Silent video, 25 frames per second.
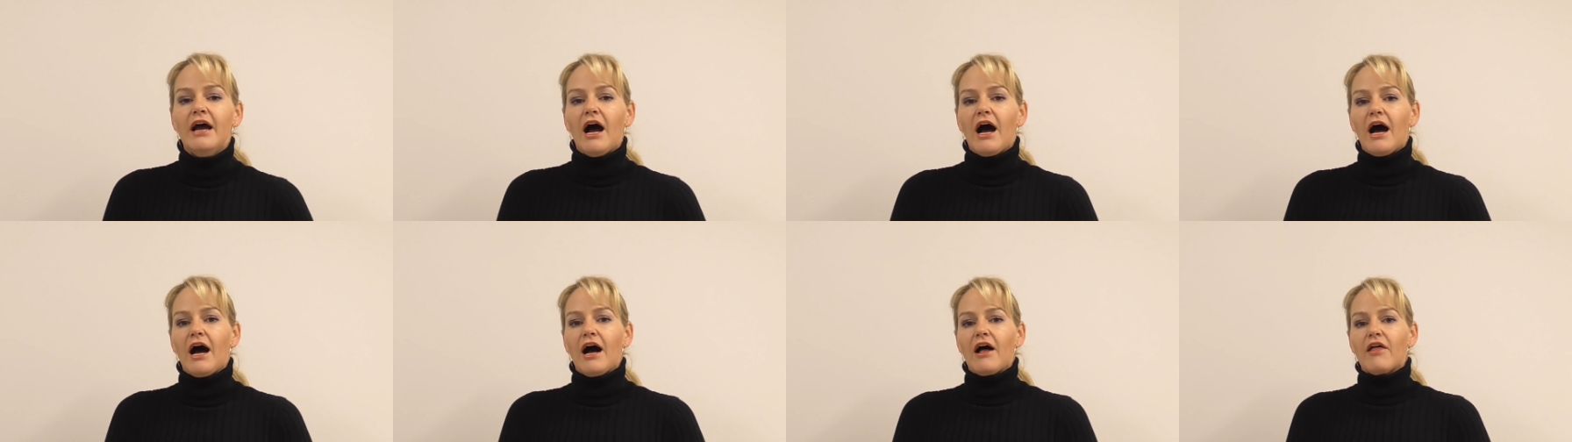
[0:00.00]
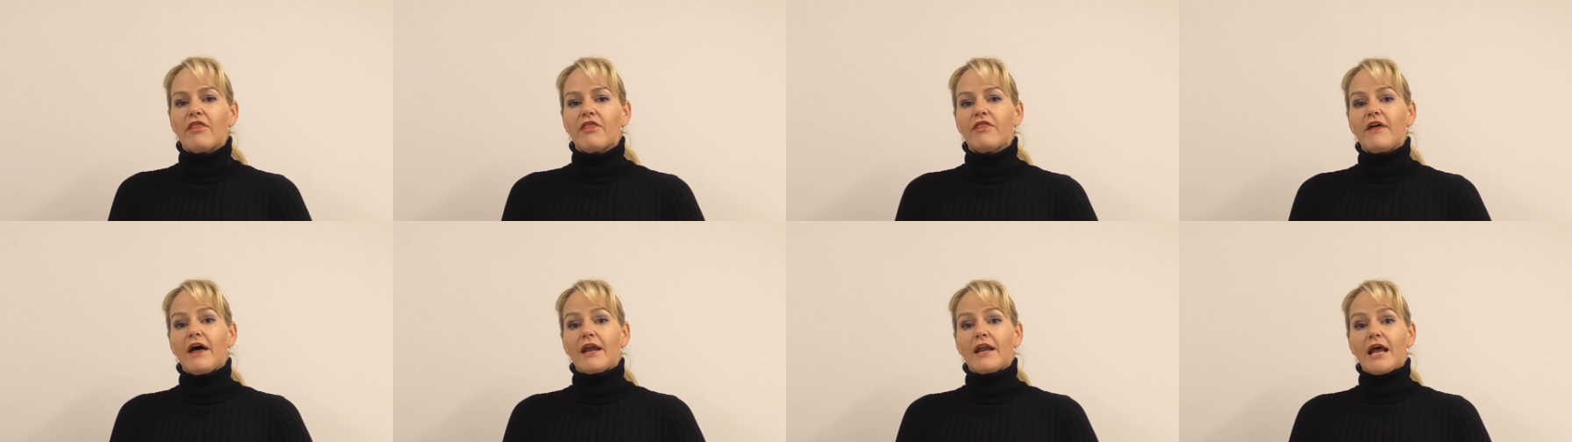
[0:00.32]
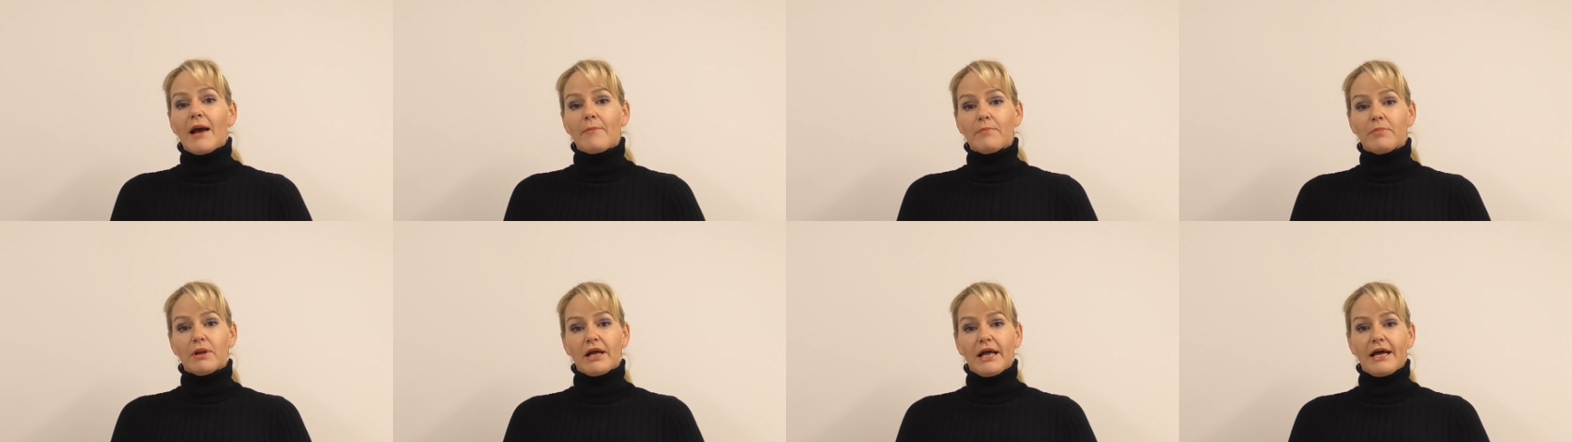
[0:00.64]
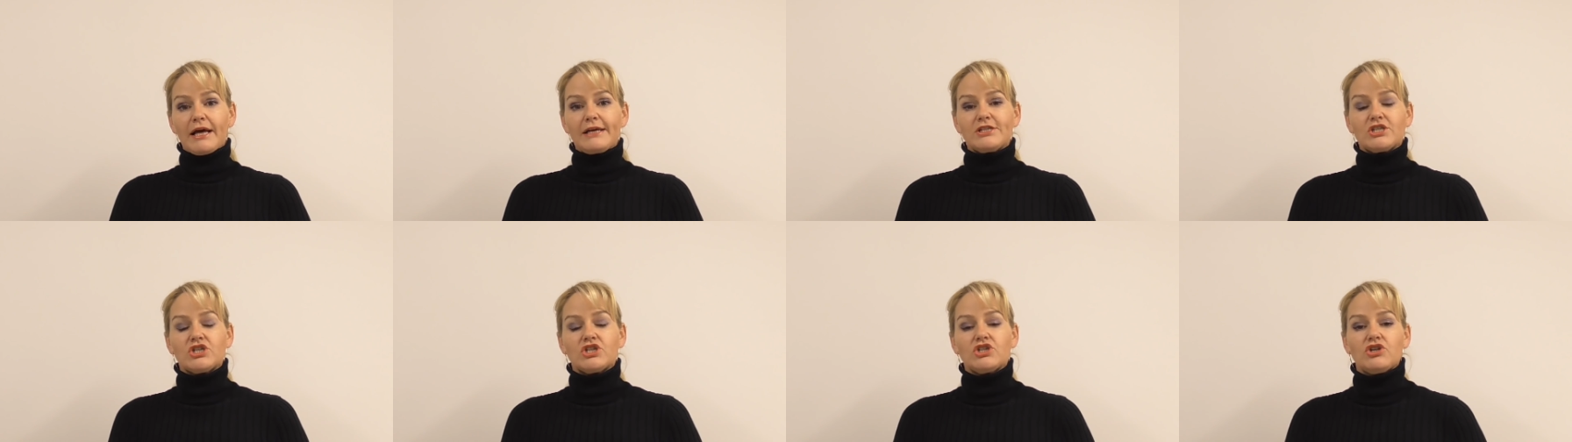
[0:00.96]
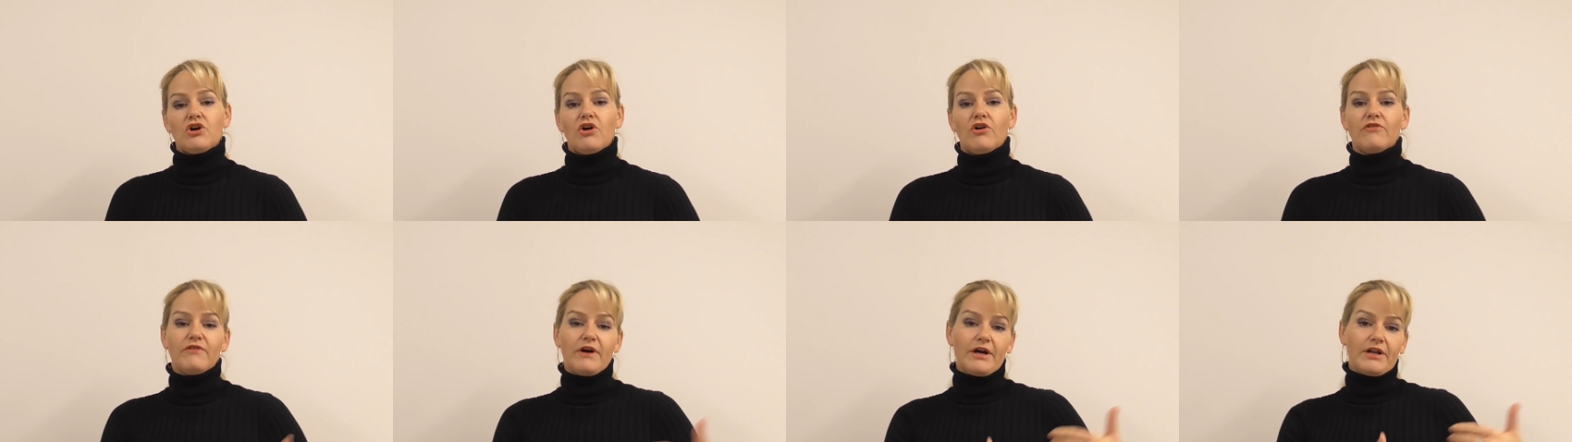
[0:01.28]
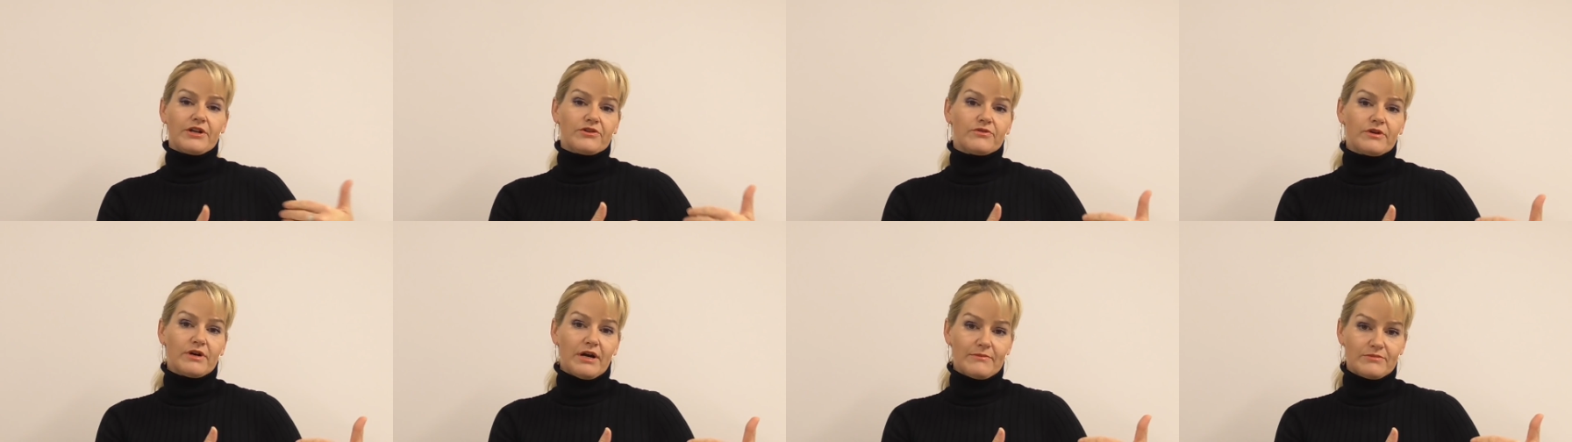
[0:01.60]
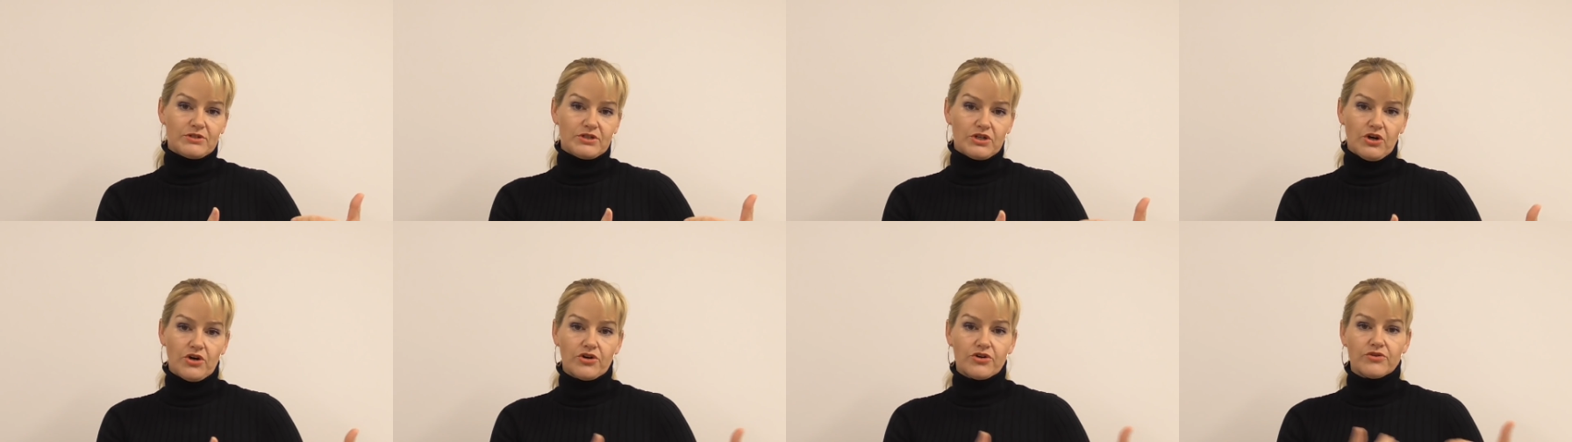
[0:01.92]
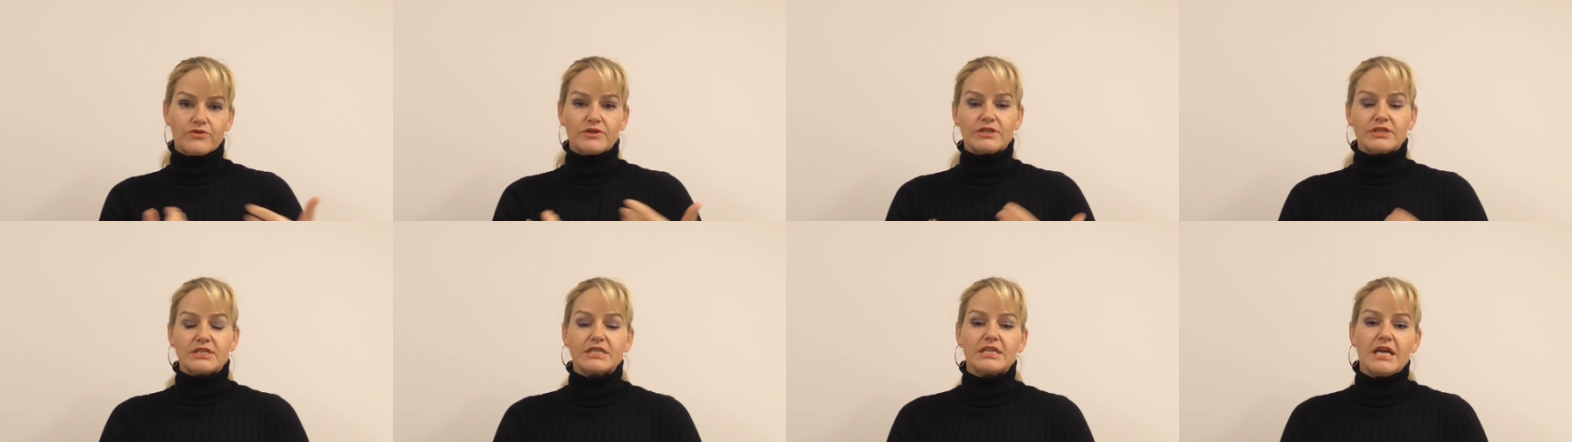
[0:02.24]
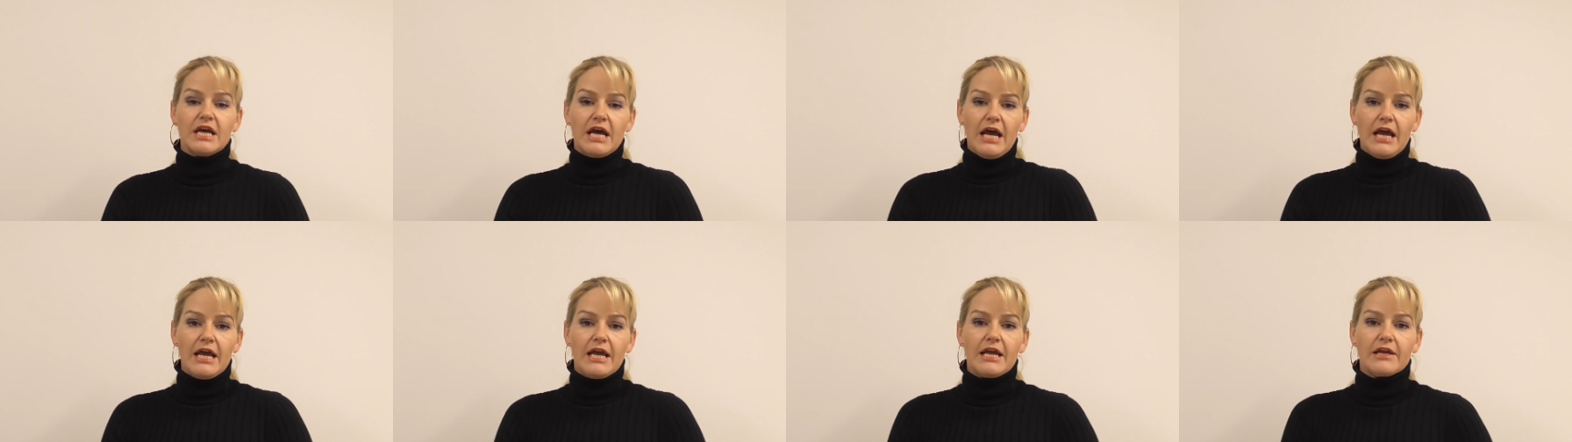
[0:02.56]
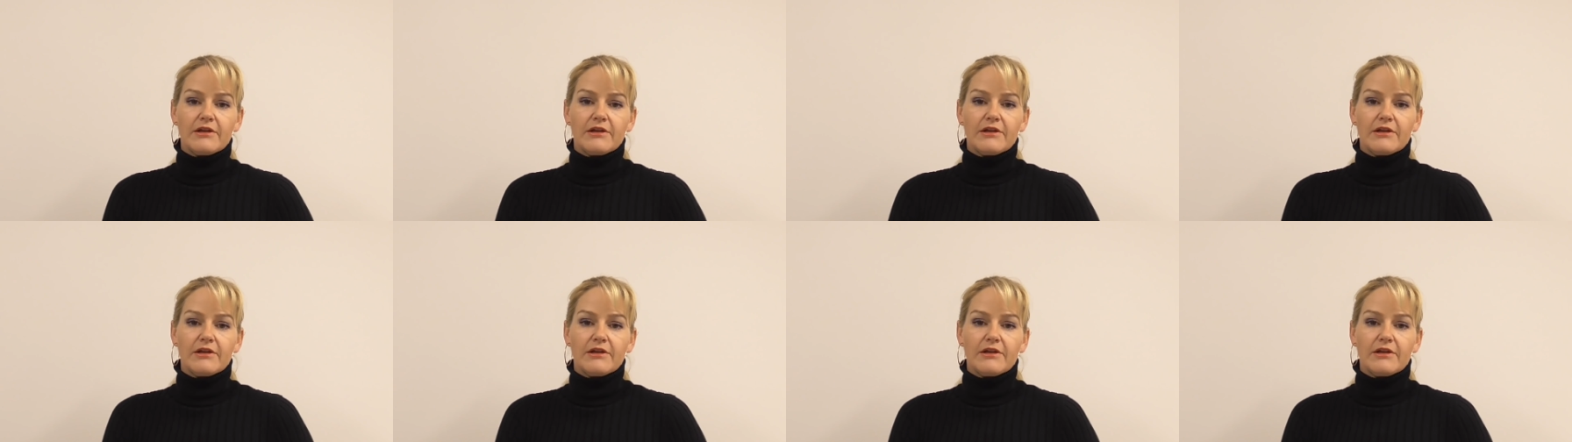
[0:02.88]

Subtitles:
that application of underarm deodorants